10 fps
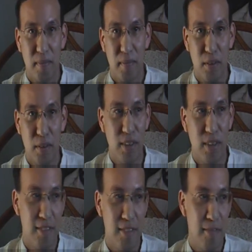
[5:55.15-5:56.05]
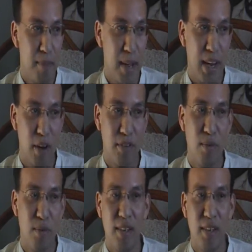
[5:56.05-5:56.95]
Because you can live vicariously
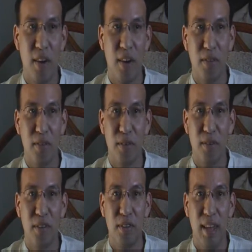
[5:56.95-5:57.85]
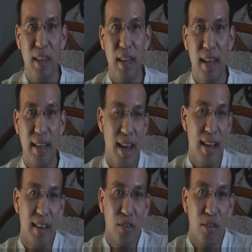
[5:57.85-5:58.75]
through these characters and
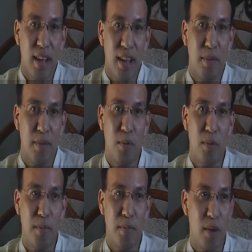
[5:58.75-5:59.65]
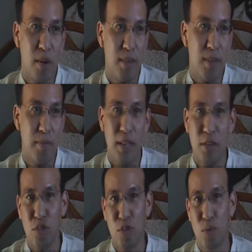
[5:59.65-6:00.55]
kind of understand a bit more about what it
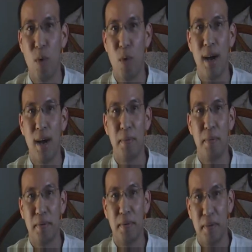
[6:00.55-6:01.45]
means to grow up.